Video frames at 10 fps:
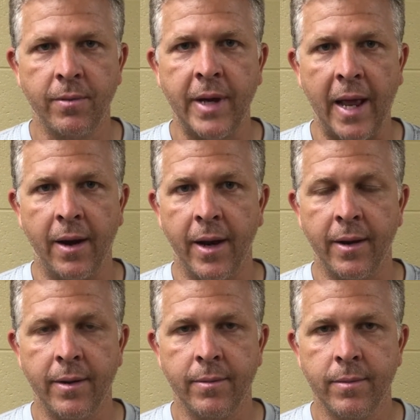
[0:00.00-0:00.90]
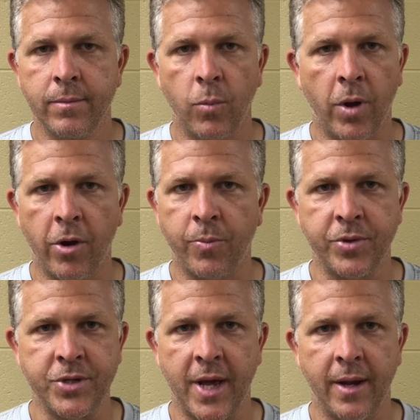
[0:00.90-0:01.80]
candidate,
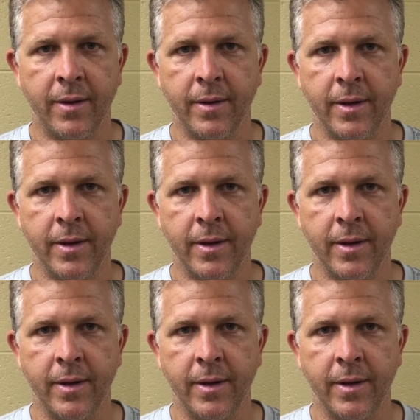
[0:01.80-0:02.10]
100%.